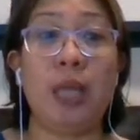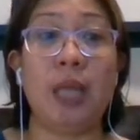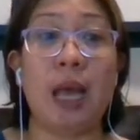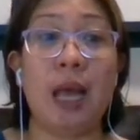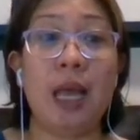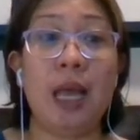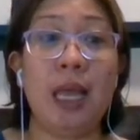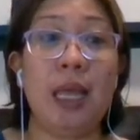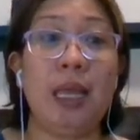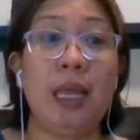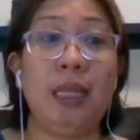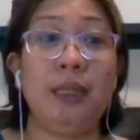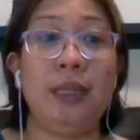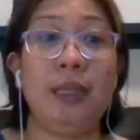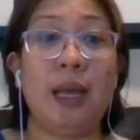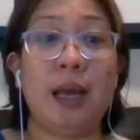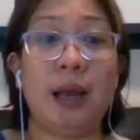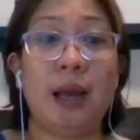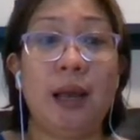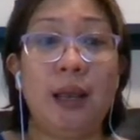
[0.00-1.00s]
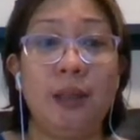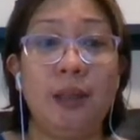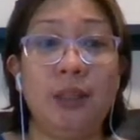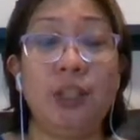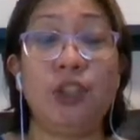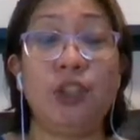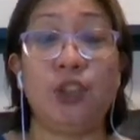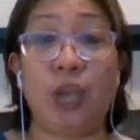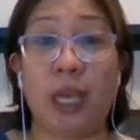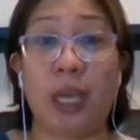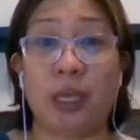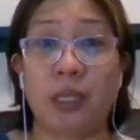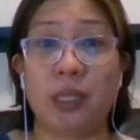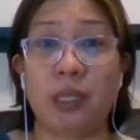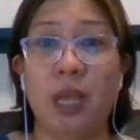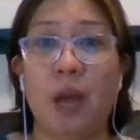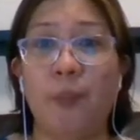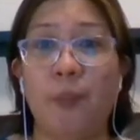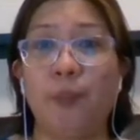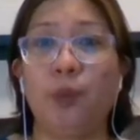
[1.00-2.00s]
the
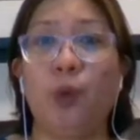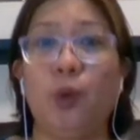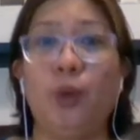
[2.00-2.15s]
checksum.